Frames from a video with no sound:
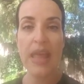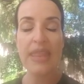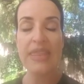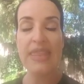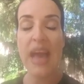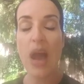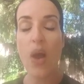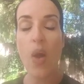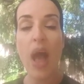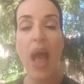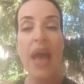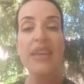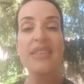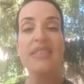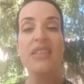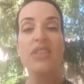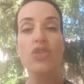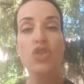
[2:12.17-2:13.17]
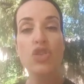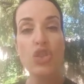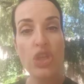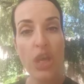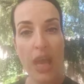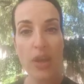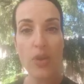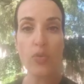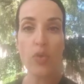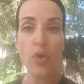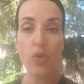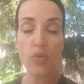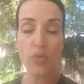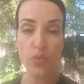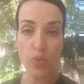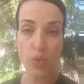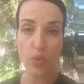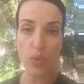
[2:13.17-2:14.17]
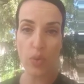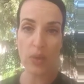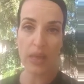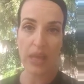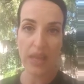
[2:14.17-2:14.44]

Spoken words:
Now, as a general rule,